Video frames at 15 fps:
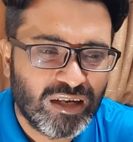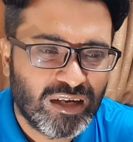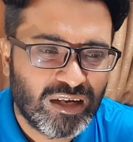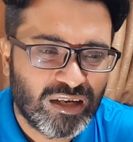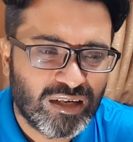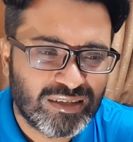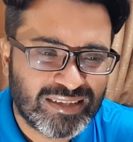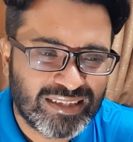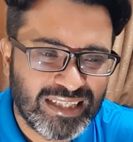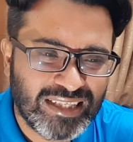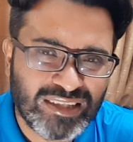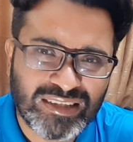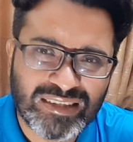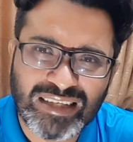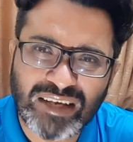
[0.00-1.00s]
uh,
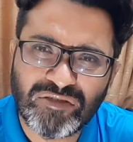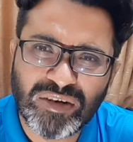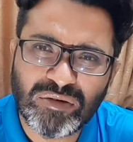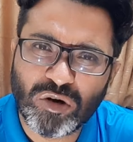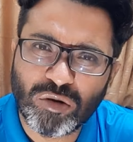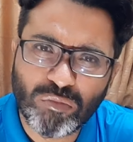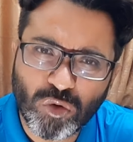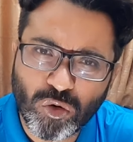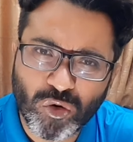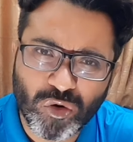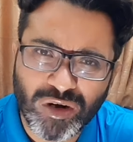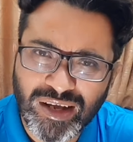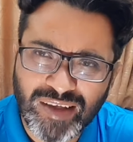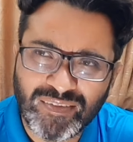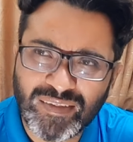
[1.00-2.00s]
six seven or
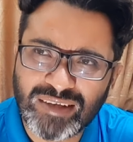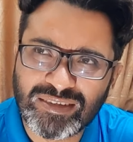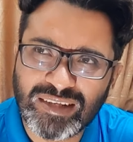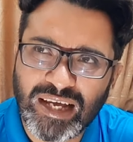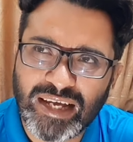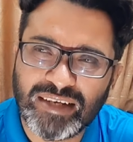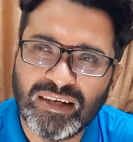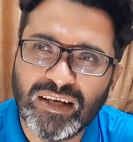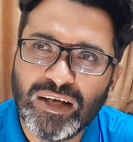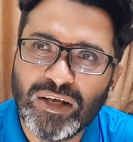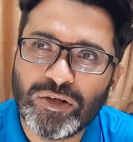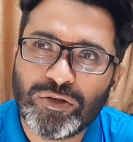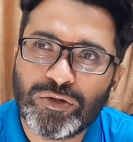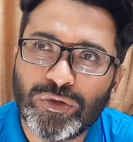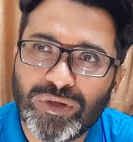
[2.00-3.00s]
more in this line
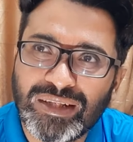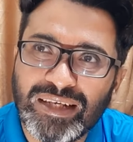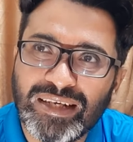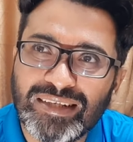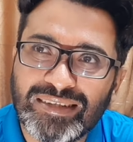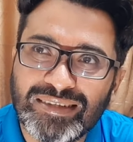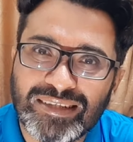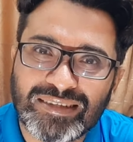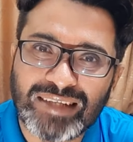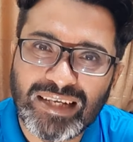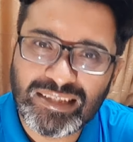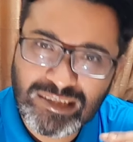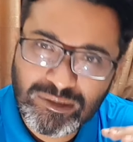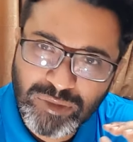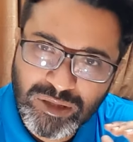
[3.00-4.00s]
so the thing is this line
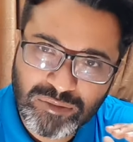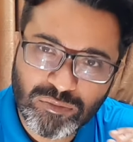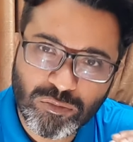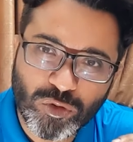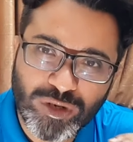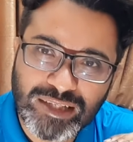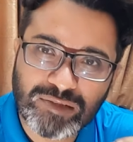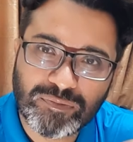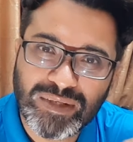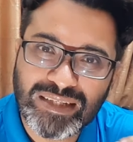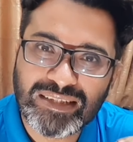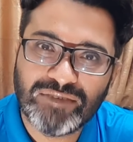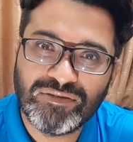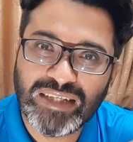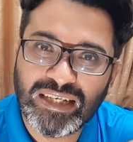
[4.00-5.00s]
is a little bit more
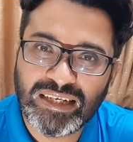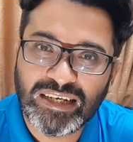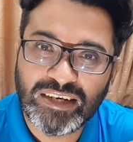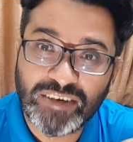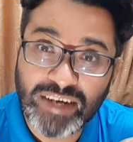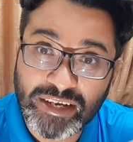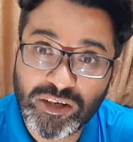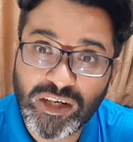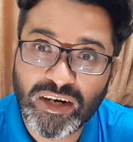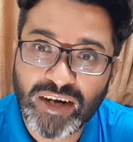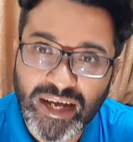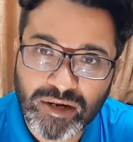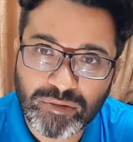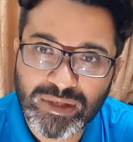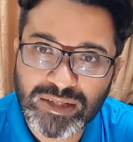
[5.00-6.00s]
expensive than regular
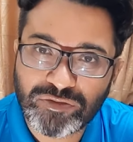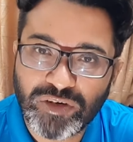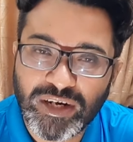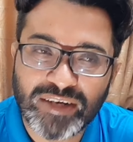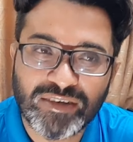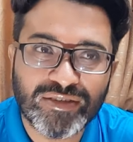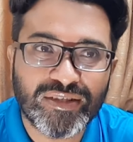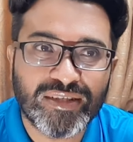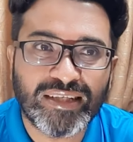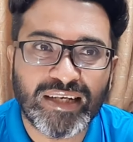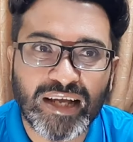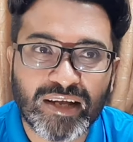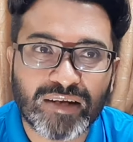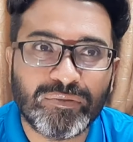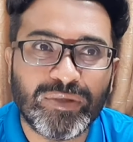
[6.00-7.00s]
hermes fragrances
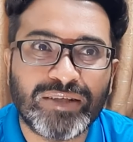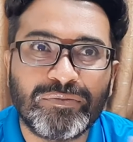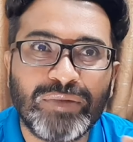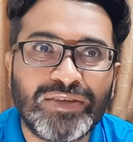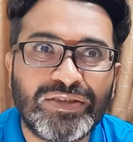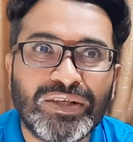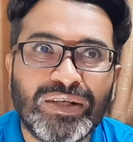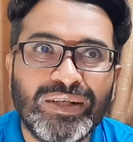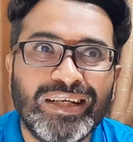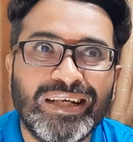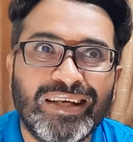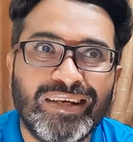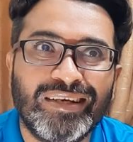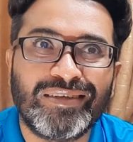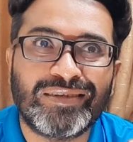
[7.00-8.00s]
and hermes basically
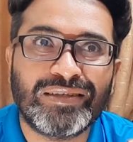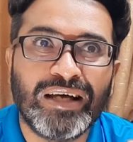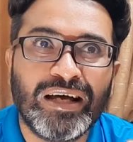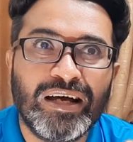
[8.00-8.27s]
is